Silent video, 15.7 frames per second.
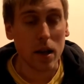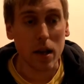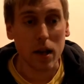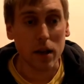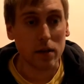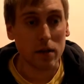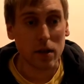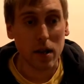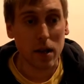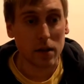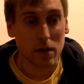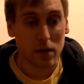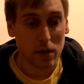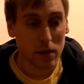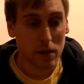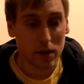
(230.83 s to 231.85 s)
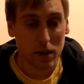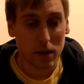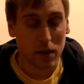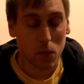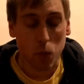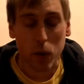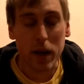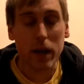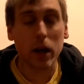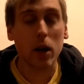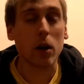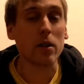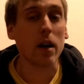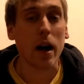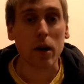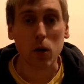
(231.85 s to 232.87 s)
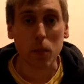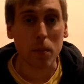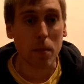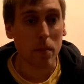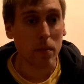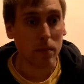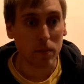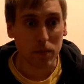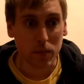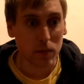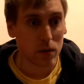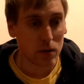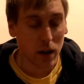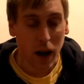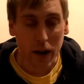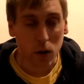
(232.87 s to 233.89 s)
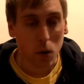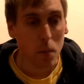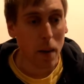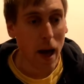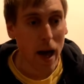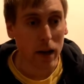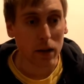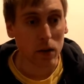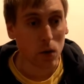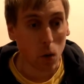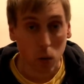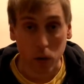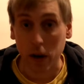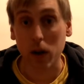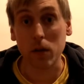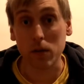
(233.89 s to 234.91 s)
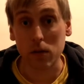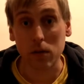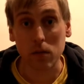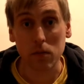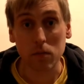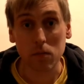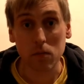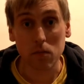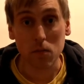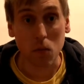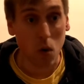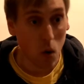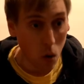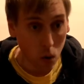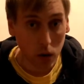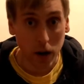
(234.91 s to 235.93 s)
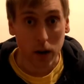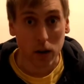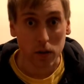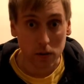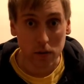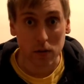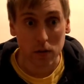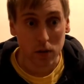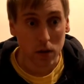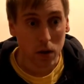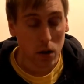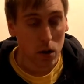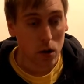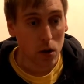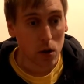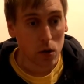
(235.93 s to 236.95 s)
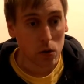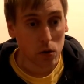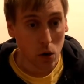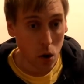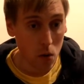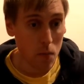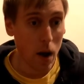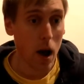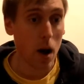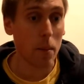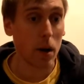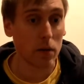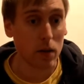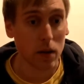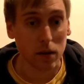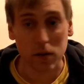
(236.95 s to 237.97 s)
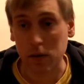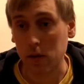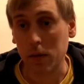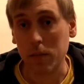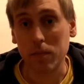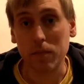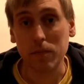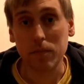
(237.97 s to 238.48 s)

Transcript: It's we get our title back or else. So, how about this?